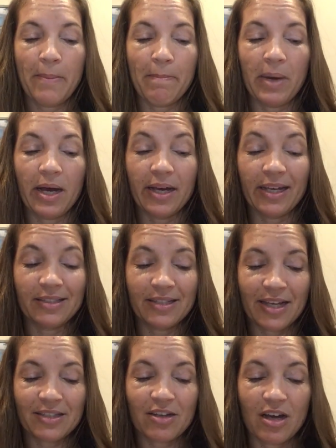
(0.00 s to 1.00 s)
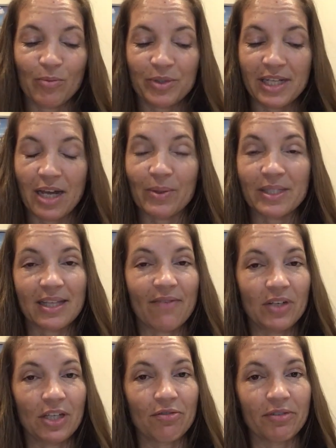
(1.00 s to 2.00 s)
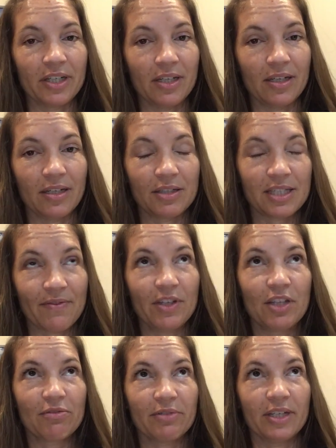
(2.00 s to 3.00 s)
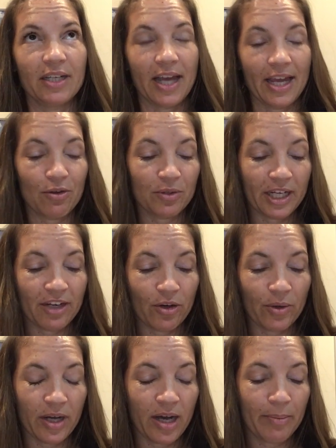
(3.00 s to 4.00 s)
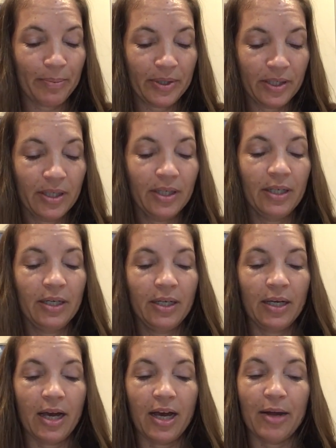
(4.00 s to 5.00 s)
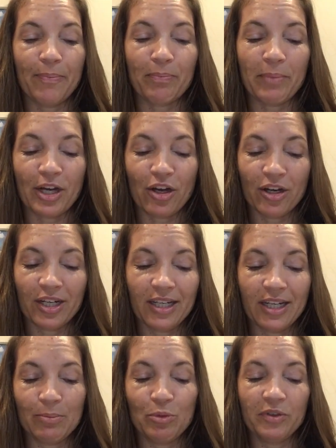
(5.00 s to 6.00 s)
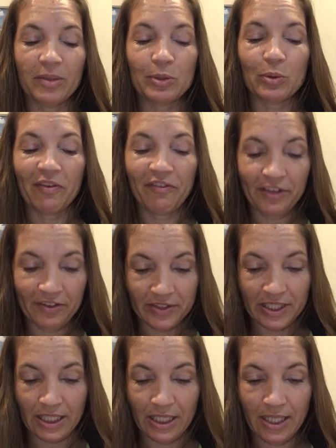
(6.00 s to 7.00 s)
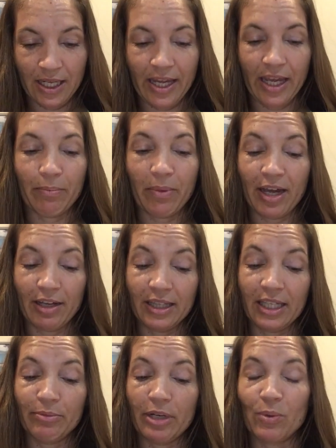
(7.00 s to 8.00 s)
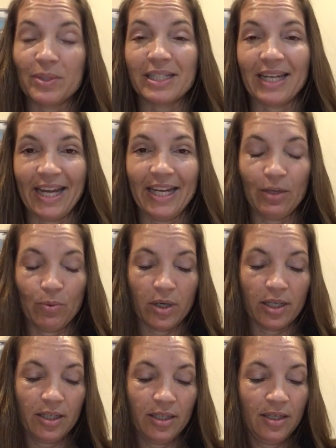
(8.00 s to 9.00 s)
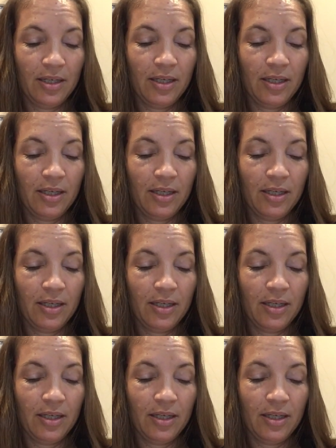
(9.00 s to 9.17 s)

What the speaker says: My Dexcom was now a 73 angled arrow up. My Guardian had moved up to a 50, and my Libre was an 81.